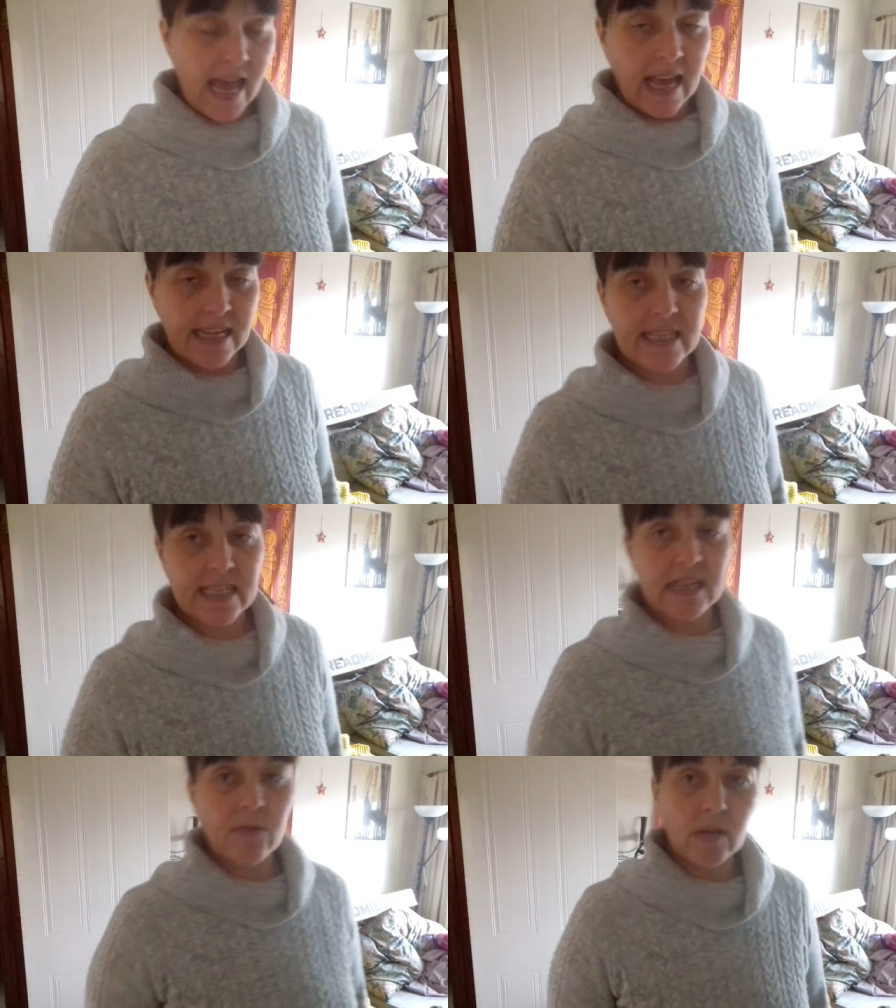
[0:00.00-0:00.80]
and
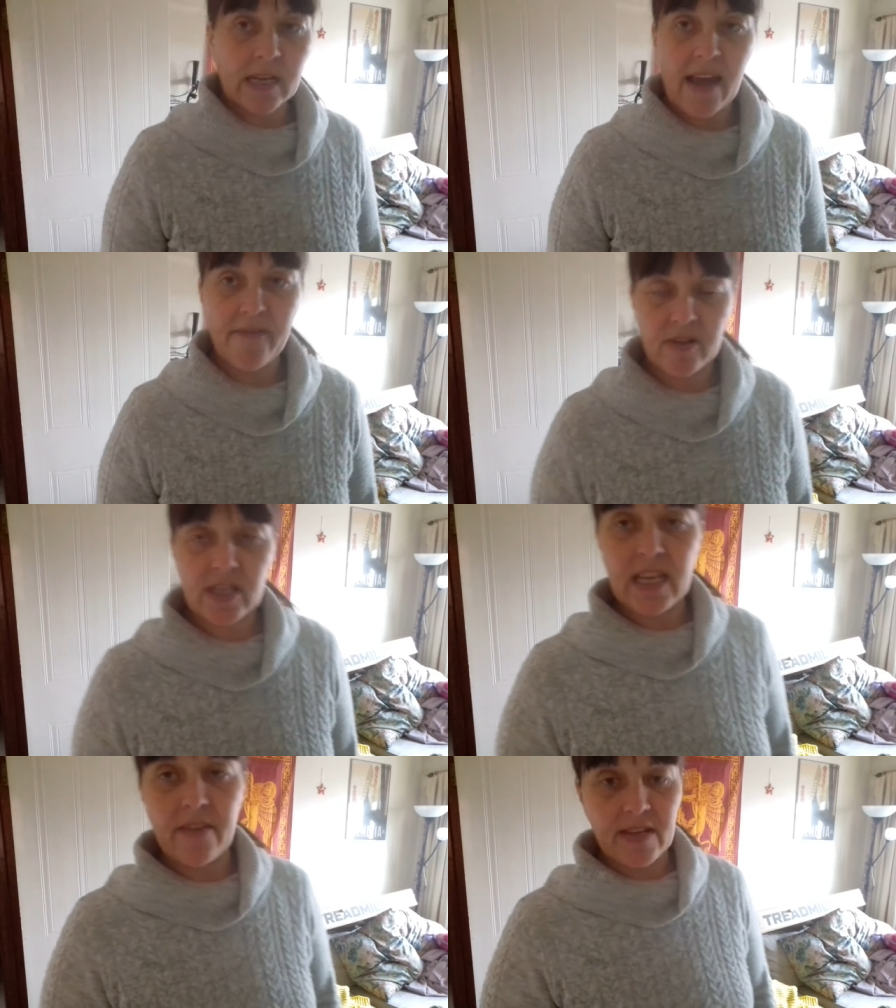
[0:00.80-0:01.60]
see what an
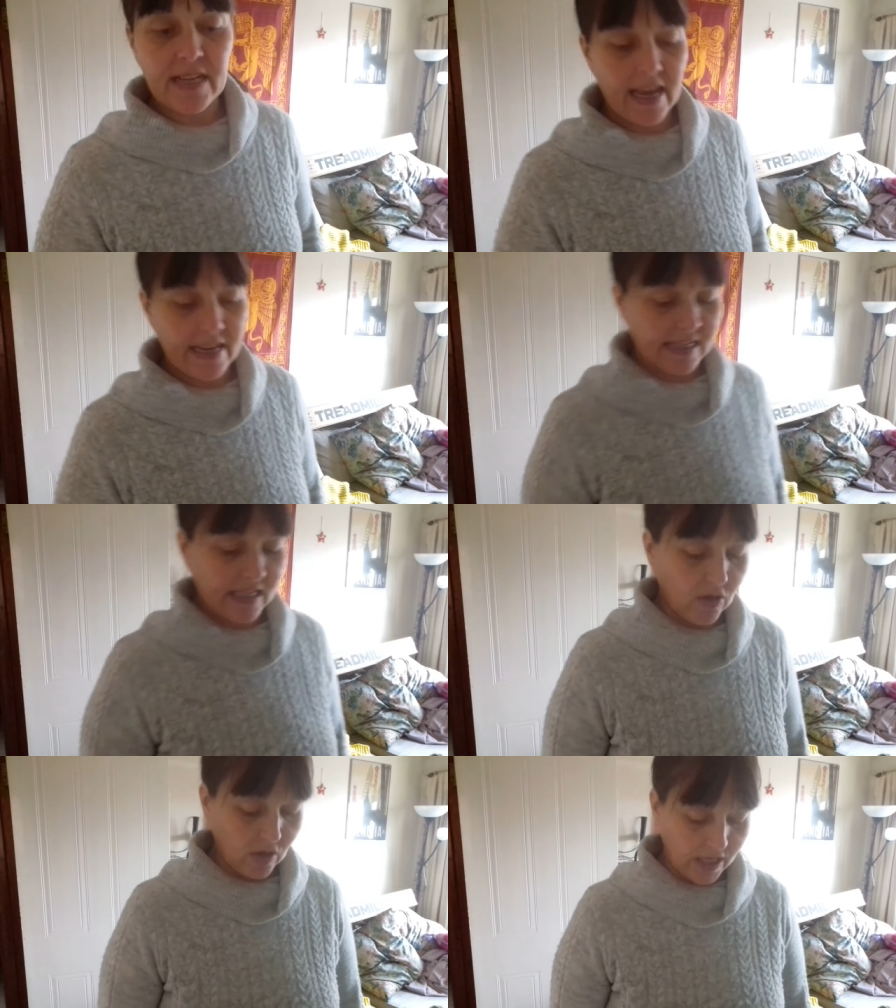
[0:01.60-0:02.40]
average 7
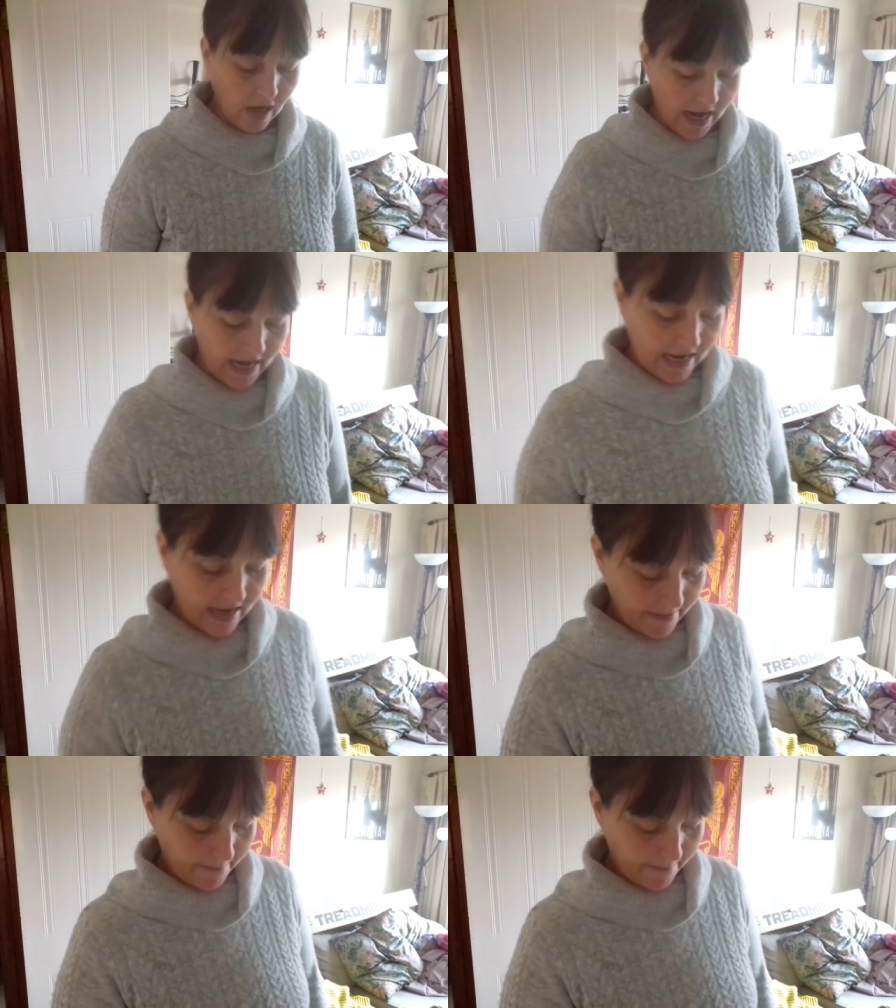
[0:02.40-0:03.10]
days looks like.